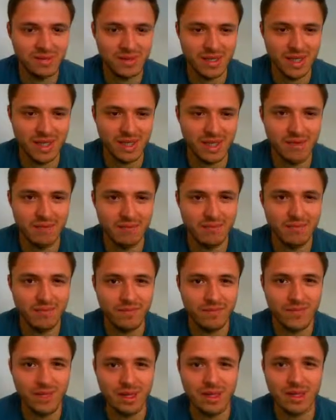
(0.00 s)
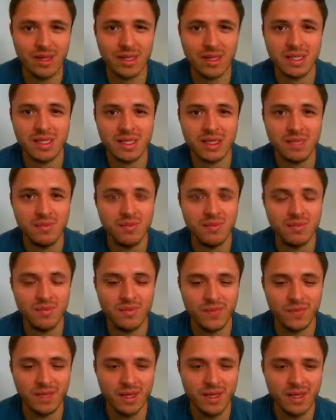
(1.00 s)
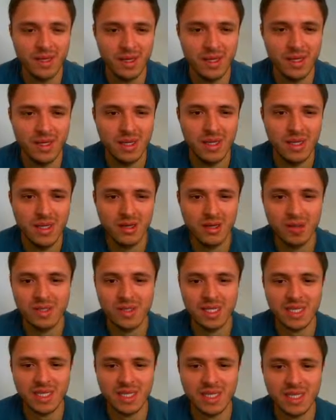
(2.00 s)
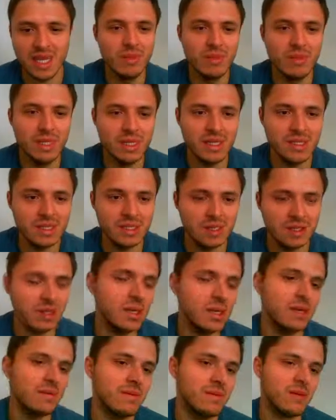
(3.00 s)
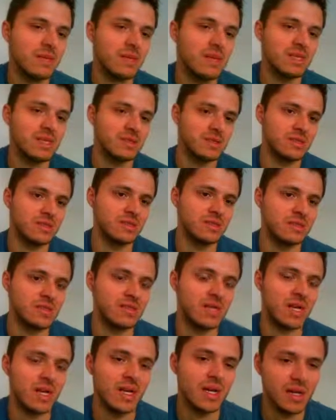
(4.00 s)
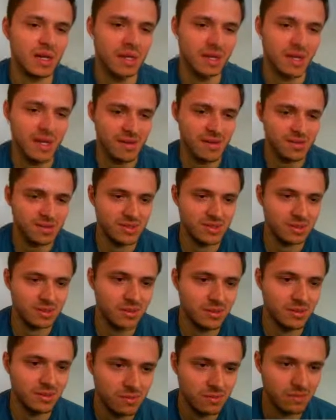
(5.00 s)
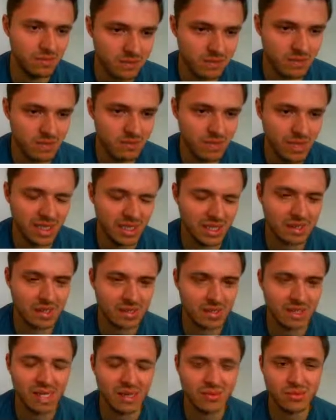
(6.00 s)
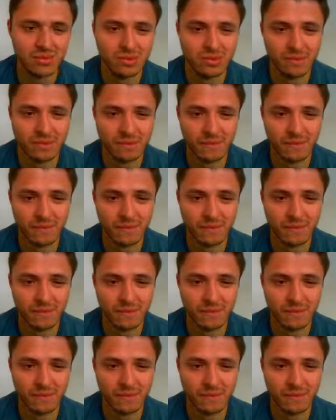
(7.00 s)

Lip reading: I think it's come. Obviously, I have 1 minute, so if he doesn't just resign, I have to still make this count.